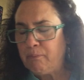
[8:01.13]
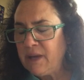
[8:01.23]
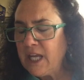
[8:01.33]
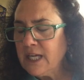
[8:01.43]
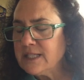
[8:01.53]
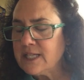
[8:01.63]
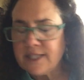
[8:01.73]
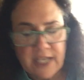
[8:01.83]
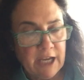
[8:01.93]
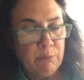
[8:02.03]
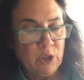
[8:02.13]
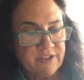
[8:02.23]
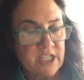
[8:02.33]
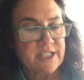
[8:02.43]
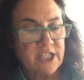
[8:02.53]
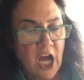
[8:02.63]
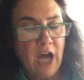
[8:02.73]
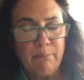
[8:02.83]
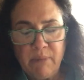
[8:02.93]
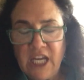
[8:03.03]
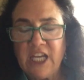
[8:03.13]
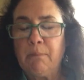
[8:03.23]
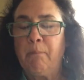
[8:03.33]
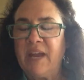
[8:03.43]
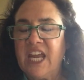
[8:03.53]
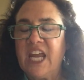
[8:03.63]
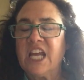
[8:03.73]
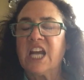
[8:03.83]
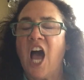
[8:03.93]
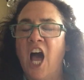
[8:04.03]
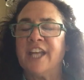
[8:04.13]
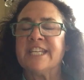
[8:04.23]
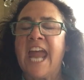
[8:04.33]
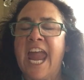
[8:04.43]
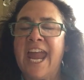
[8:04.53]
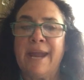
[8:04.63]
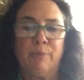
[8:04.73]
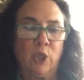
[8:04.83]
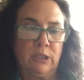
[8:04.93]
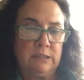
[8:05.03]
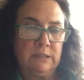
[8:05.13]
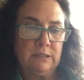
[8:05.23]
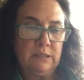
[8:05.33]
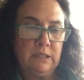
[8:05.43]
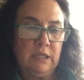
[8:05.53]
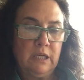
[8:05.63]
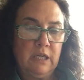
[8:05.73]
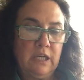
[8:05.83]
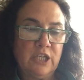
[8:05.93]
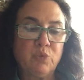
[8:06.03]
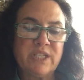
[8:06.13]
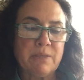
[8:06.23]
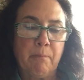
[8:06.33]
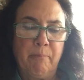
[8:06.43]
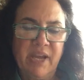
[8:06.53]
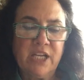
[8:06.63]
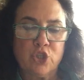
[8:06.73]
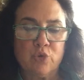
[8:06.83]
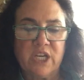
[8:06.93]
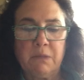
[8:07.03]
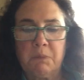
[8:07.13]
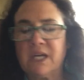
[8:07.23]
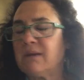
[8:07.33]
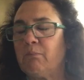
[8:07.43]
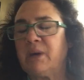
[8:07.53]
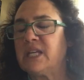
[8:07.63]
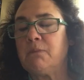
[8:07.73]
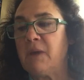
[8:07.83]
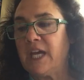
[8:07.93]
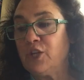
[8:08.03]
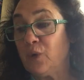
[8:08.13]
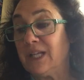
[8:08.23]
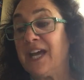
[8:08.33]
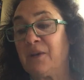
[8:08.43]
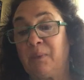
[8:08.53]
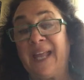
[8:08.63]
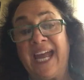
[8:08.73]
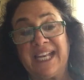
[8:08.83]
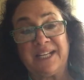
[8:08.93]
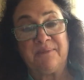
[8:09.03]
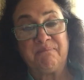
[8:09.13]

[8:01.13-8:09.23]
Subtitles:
being disabled does not mean being unable. It was a big dream, but Emmanuel had a plan.